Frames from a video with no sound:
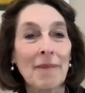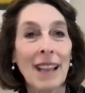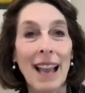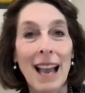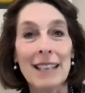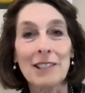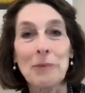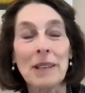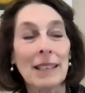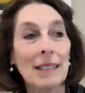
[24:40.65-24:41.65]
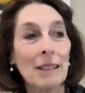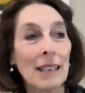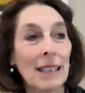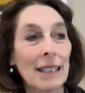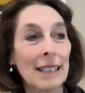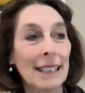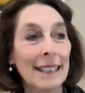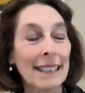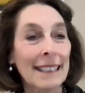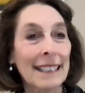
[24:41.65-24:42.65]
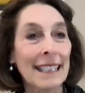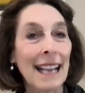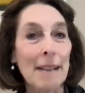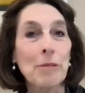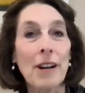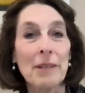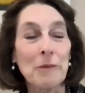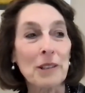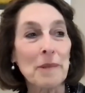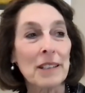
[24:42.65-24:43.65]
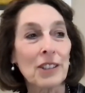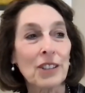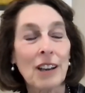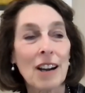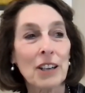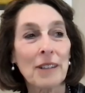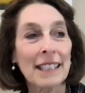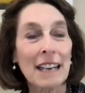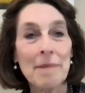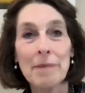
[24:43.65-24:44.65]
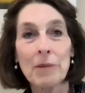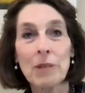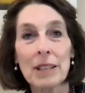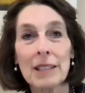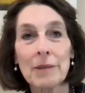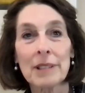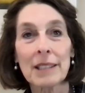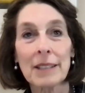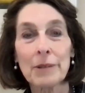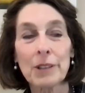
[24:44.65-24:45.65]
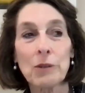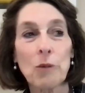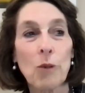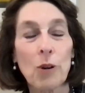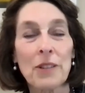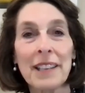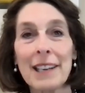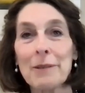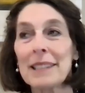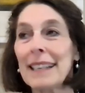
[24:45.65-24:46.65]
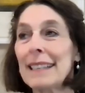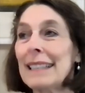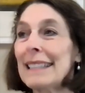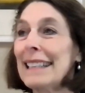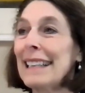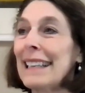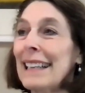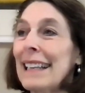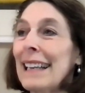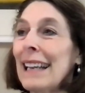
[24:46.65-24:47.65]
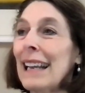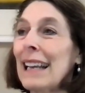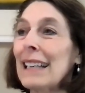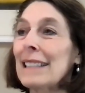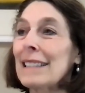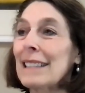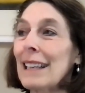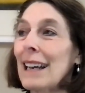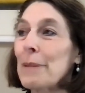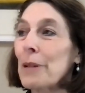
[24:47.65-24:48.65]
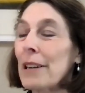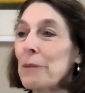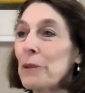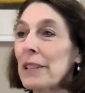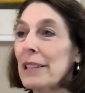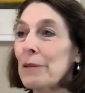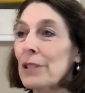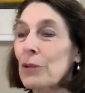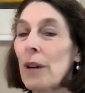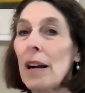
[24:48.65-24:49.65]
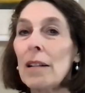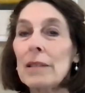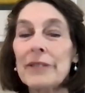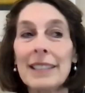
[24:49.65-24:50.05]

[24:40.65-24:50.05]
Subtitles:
asked me, I brought him with me to Chicago. I can't remember what it was. It was an award that I was getting. And I brought him with, he was 12.